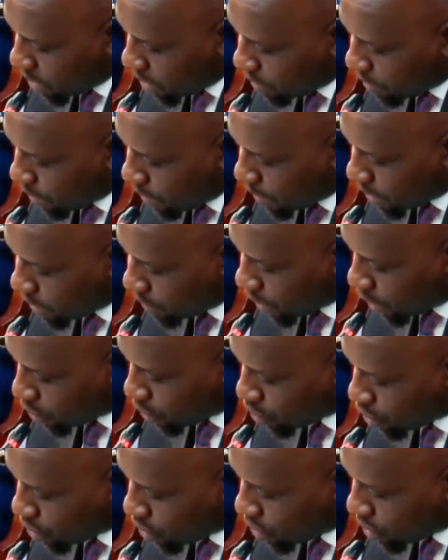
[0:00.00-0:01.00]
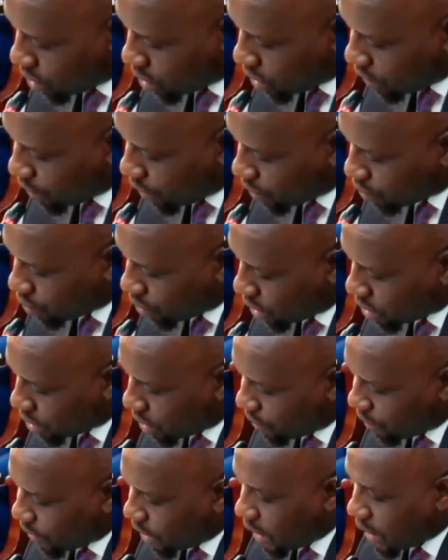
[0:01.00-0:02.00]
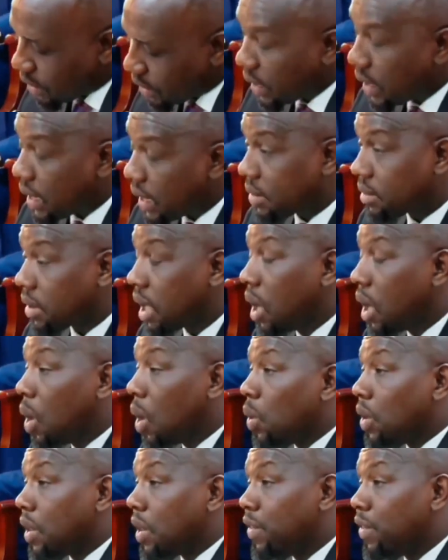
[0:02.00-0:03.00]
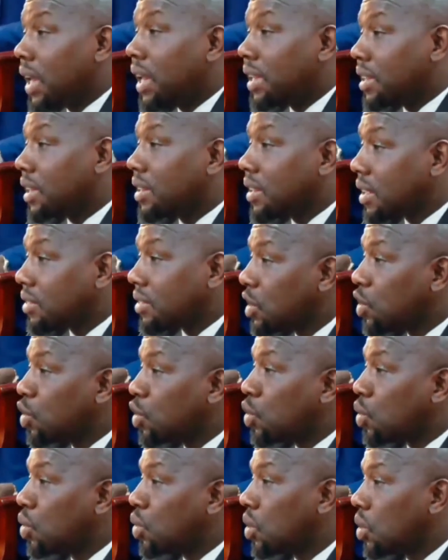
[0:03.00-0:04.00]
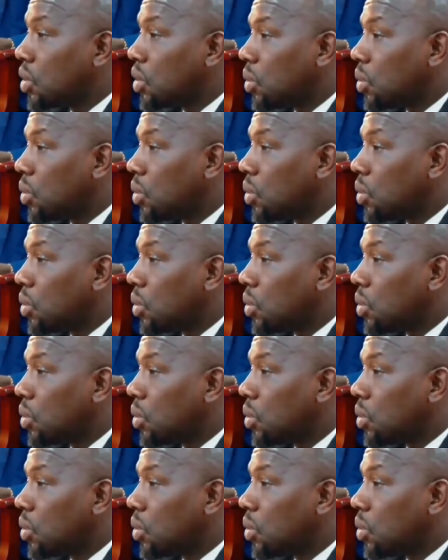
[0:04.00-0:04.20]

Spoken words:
Affirmative action on infrastructure, village elders. On the village elders issue,